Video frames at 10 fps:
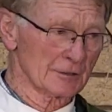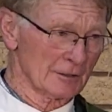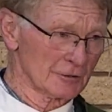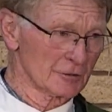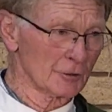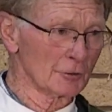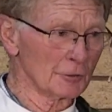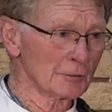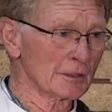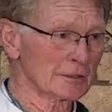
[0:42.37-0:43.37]
I'll show
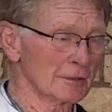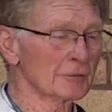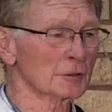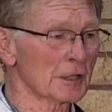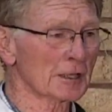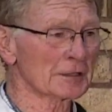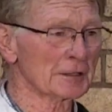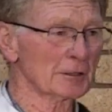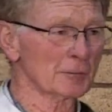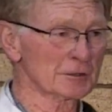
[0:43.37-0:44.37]
you, and I'll give you an
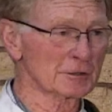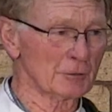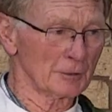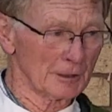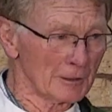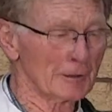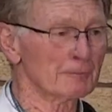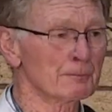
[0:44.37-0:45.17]
idea what's going on.